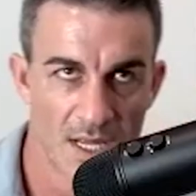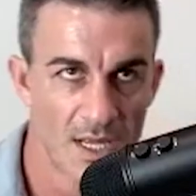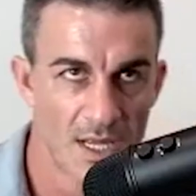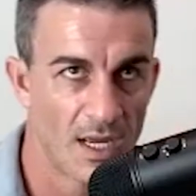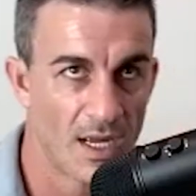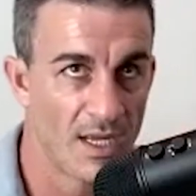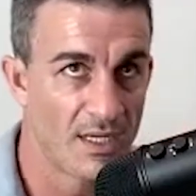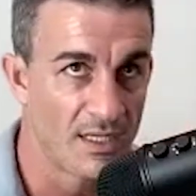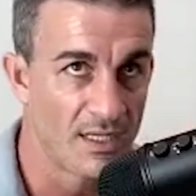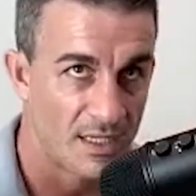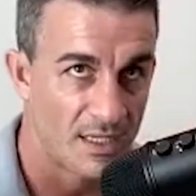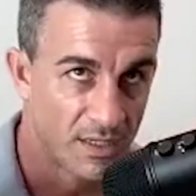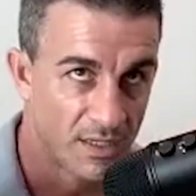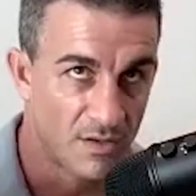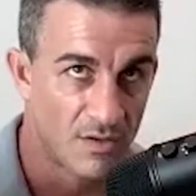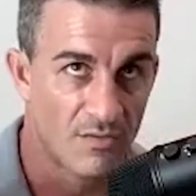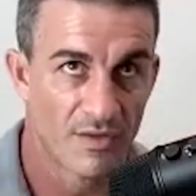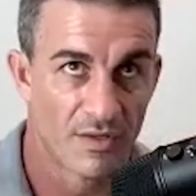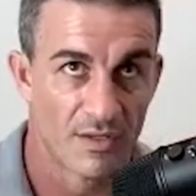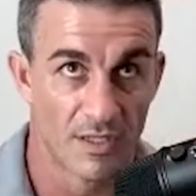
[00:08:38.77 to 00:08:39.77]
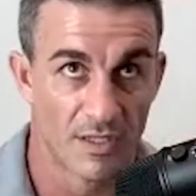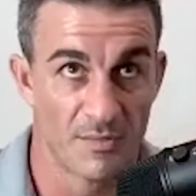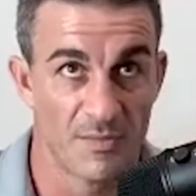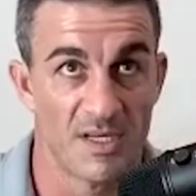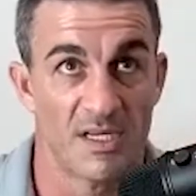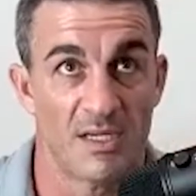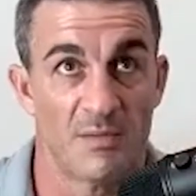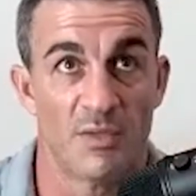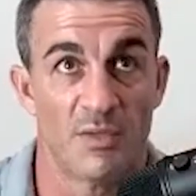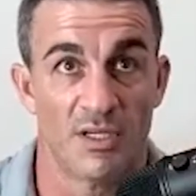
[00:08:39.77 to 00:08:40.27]
had to get over the
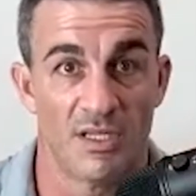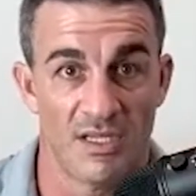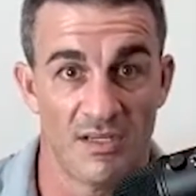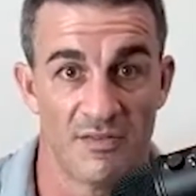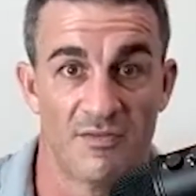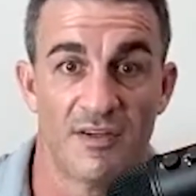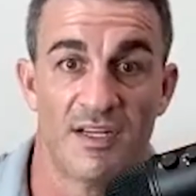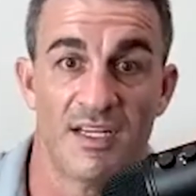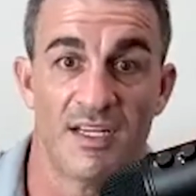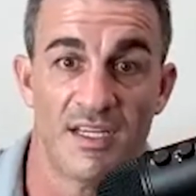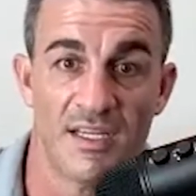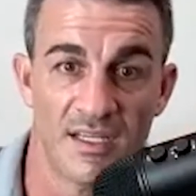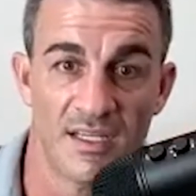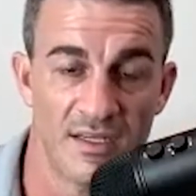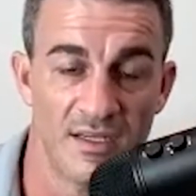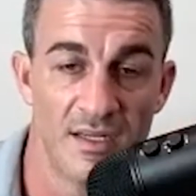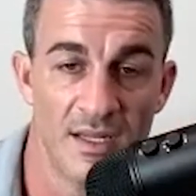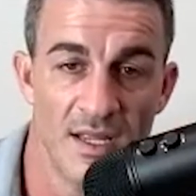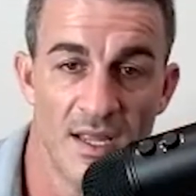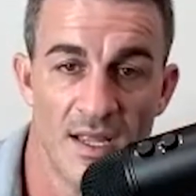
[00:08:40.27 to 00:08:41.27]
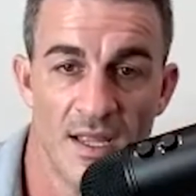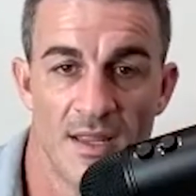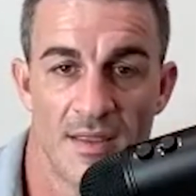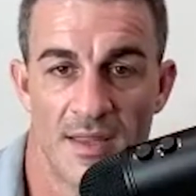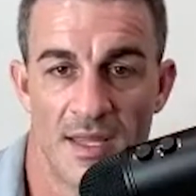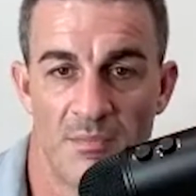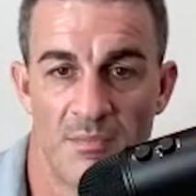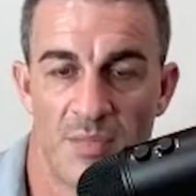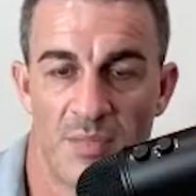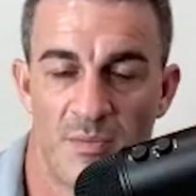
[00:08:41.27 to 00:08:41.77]
limiting belief again
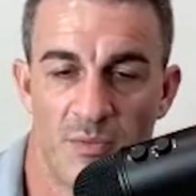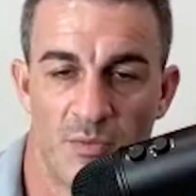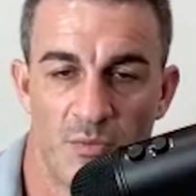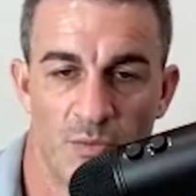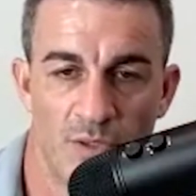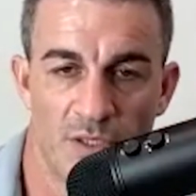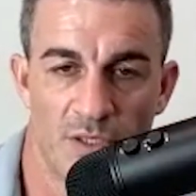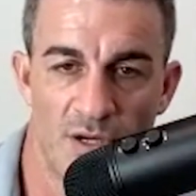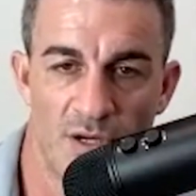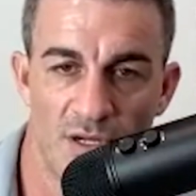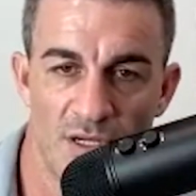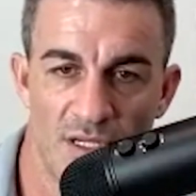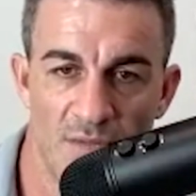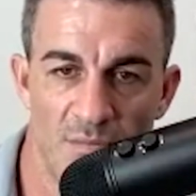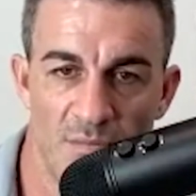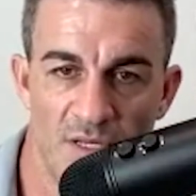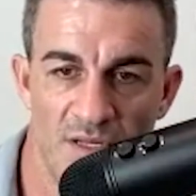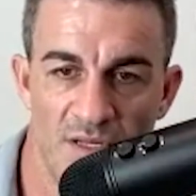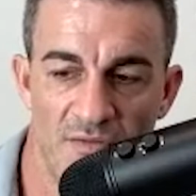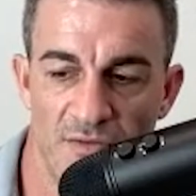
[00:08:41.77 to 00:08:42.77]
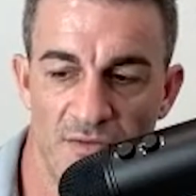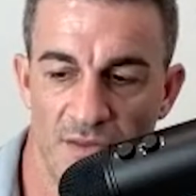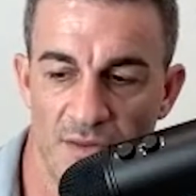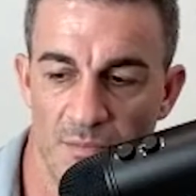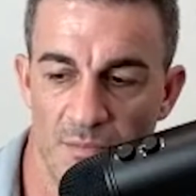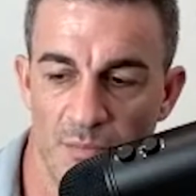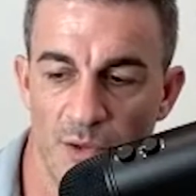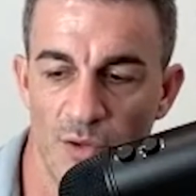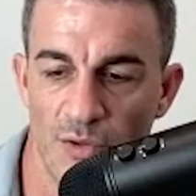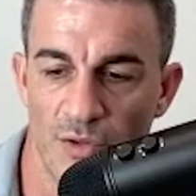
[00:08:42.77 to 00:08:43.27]
that people were calling me for the
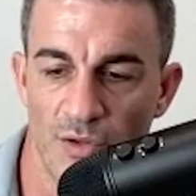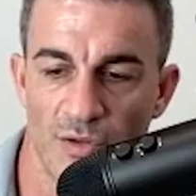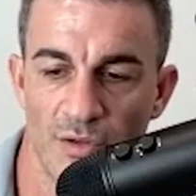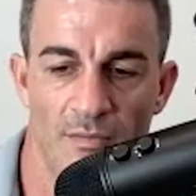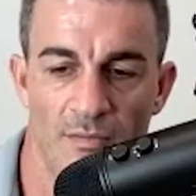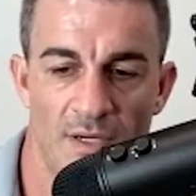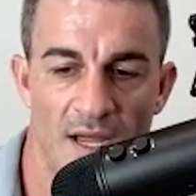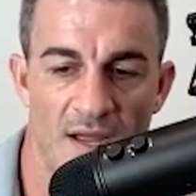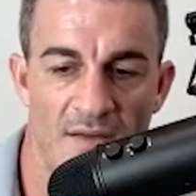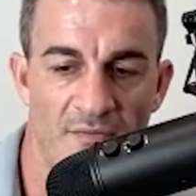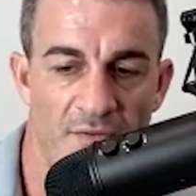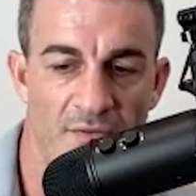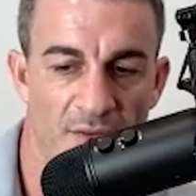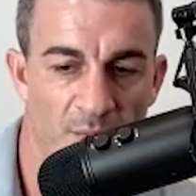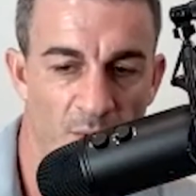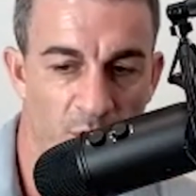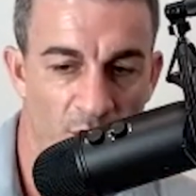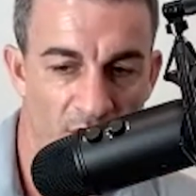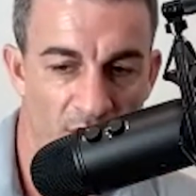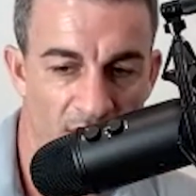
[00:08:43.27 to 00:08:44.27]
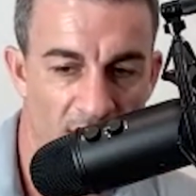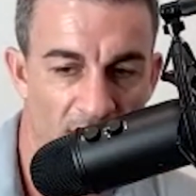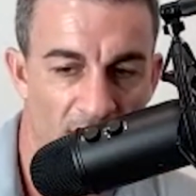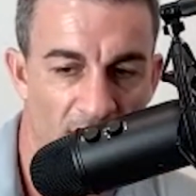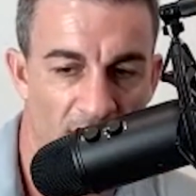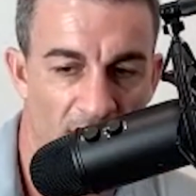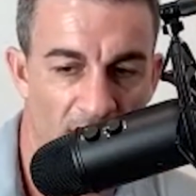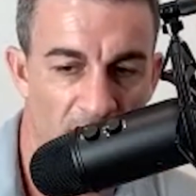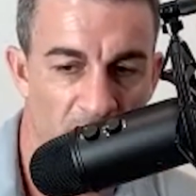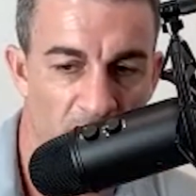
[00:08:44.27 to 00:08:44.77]
broker, not for the brand
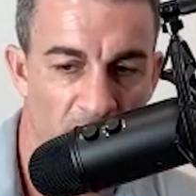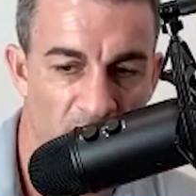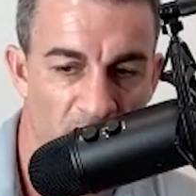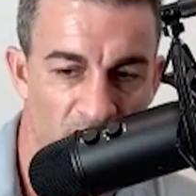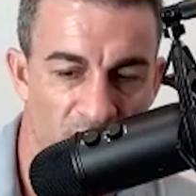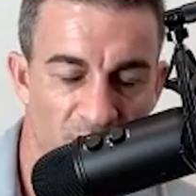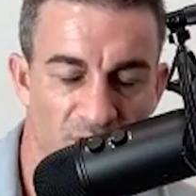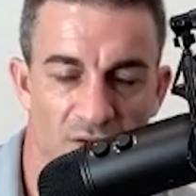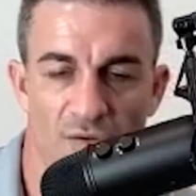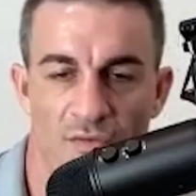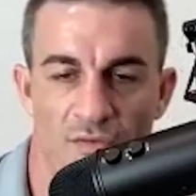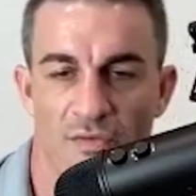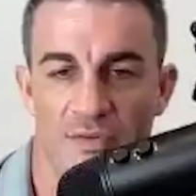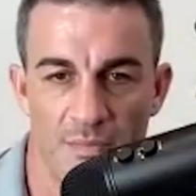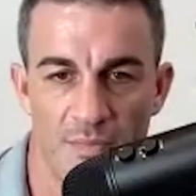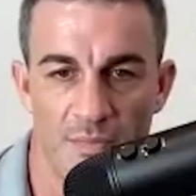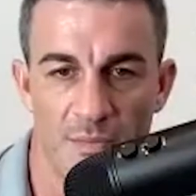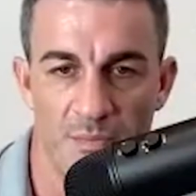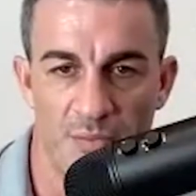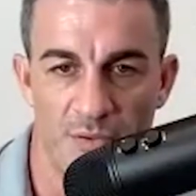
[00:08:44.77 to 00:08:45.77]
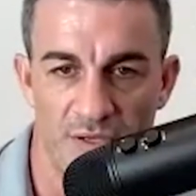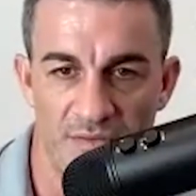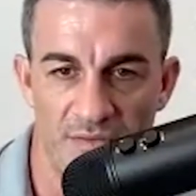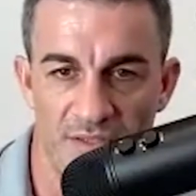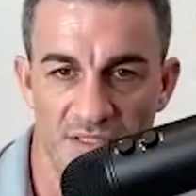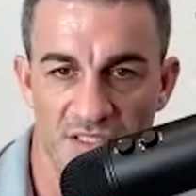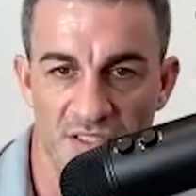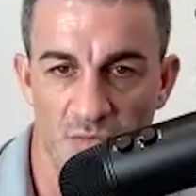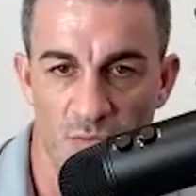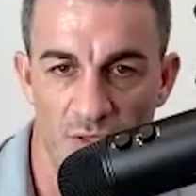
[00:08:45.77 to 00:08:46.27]
that I built over the
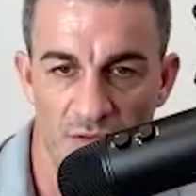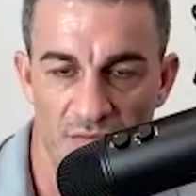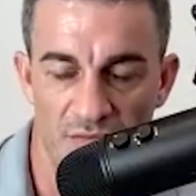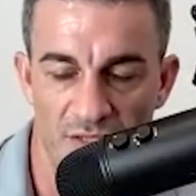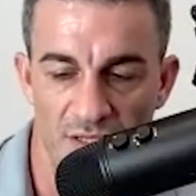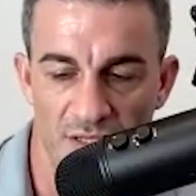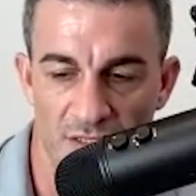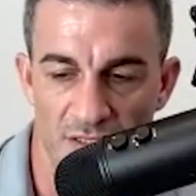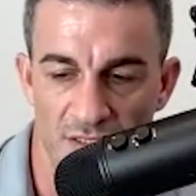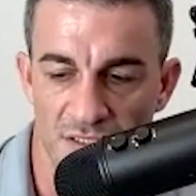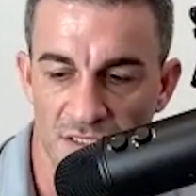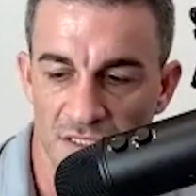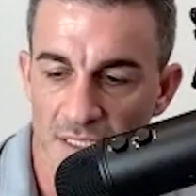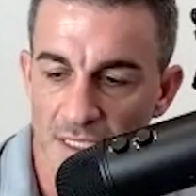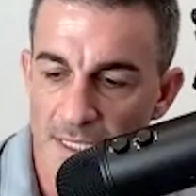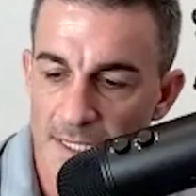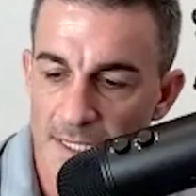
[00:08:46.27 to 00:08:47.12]
previous 12 years.